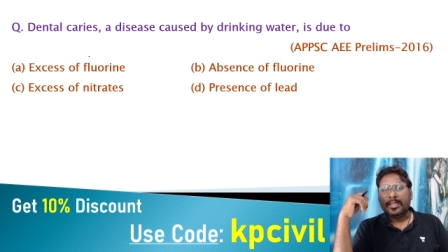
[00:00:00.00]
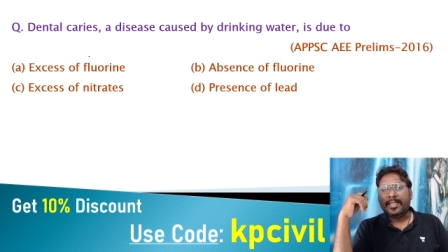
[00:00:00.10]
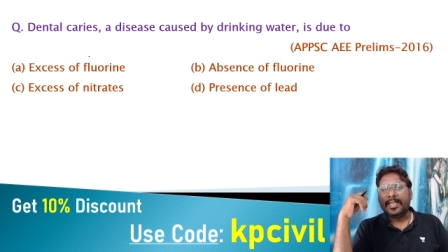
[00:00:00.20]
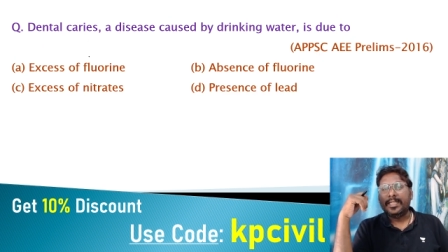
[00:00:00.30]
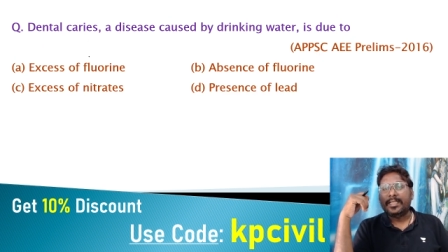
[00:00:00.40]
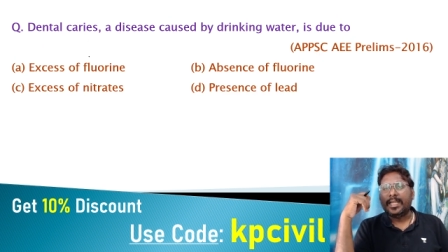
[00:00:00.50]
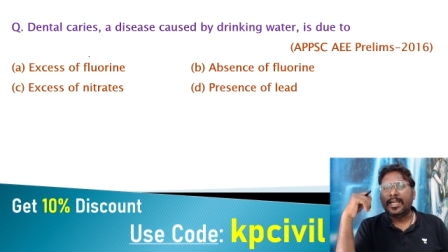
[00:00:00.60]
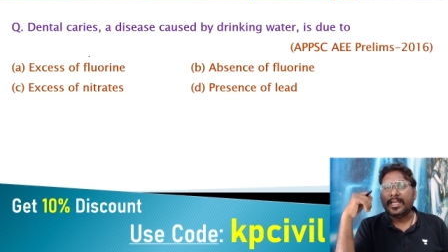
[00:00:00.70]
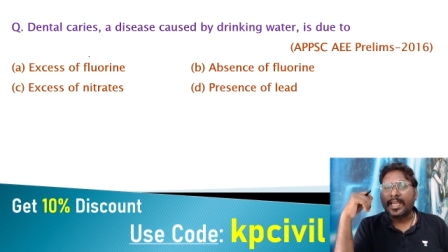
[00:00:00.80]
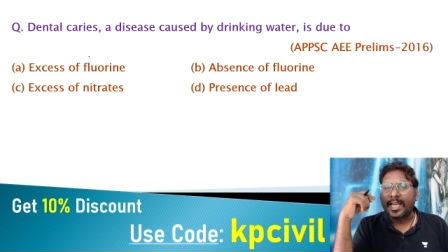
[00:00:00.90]

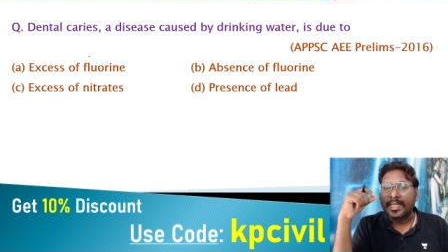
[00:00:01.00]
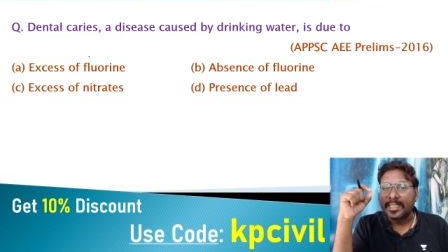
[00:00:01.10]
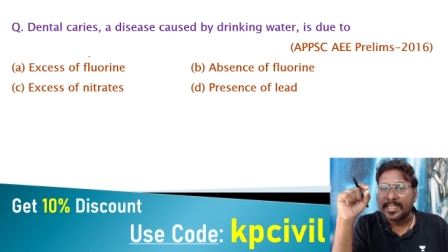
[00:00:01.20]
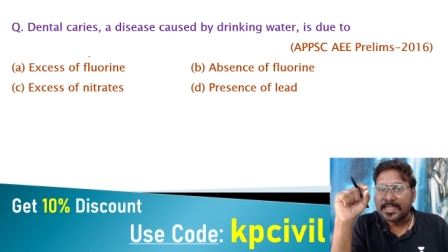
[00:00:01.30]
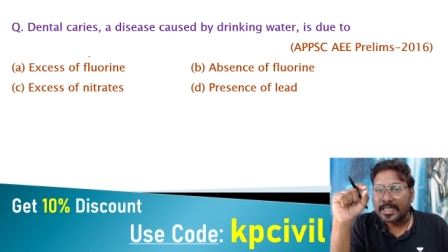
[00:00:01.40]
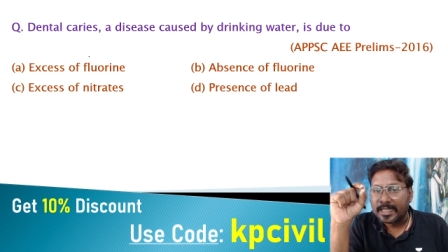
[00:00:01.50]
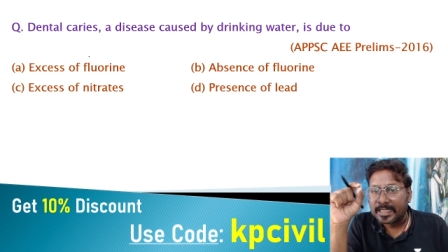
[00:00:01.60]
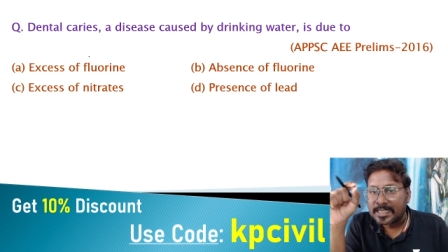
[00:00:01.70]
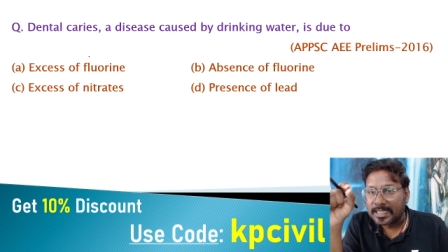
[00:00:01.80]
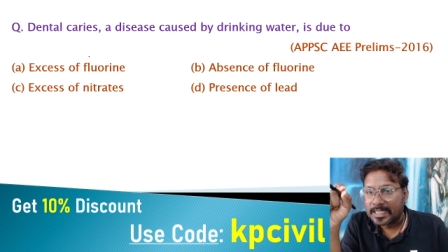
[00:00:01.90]
Dental caries, a
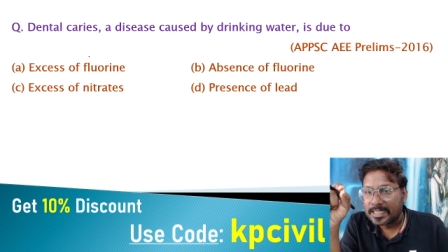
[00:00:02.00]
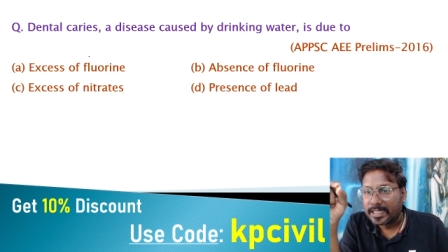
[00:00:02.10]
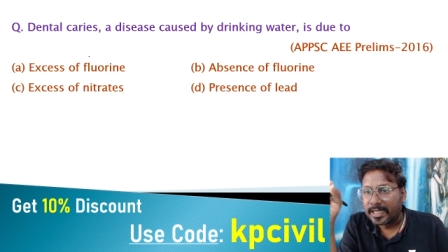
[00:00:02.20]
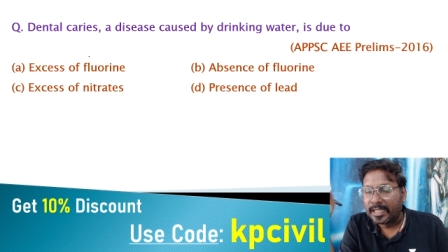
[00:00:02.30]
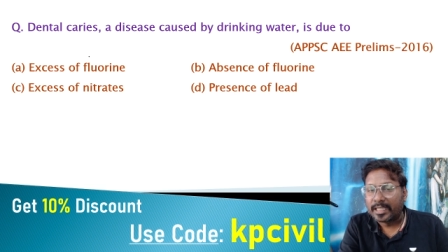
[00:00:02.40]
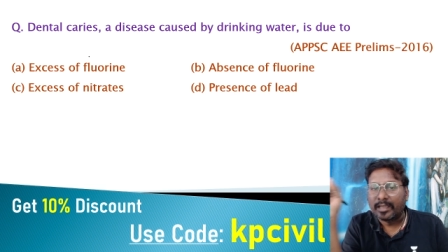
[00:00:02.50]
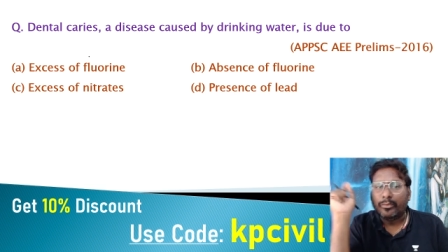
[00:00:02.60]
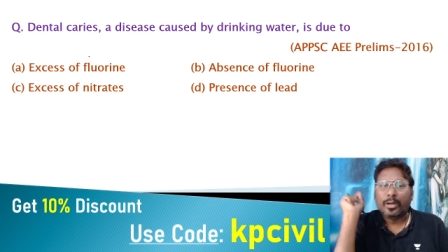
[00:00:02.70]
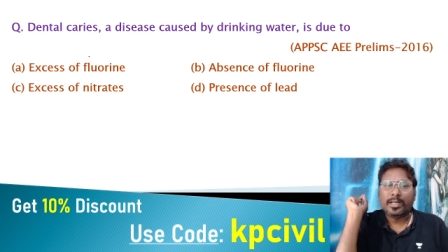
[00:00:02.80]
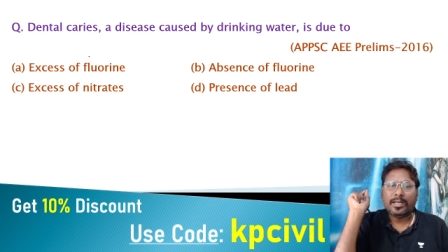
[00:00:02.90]
disease in drinking
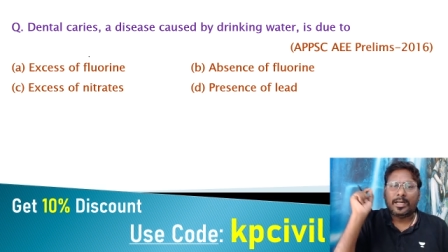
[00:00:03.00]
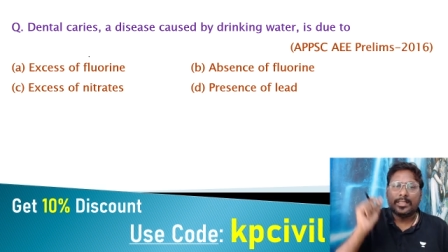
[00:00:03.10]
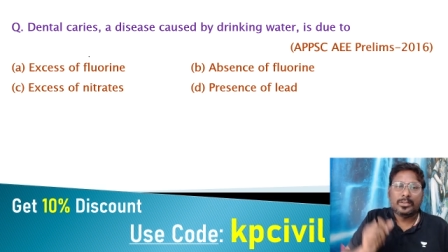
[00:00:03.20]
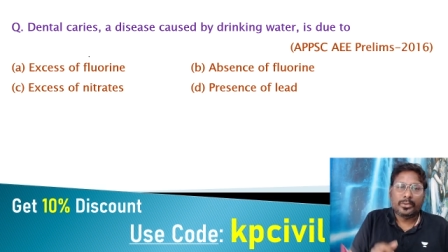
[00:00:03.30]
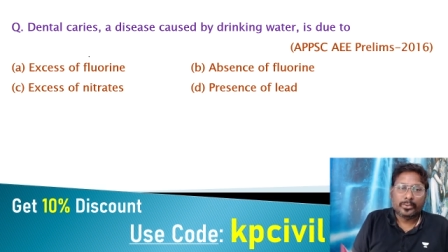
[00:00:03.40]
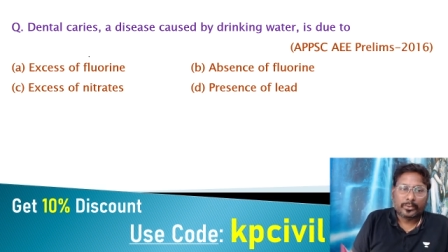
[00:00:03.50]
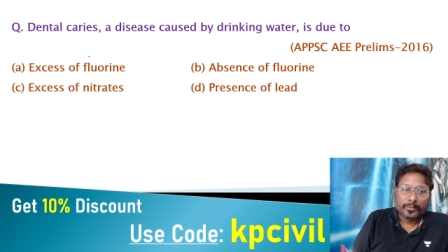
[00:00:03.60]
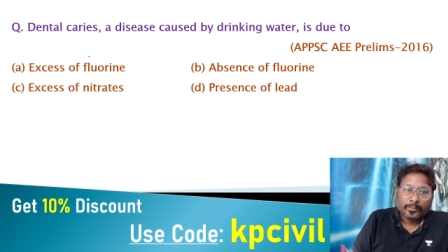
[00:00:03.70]
water caused due to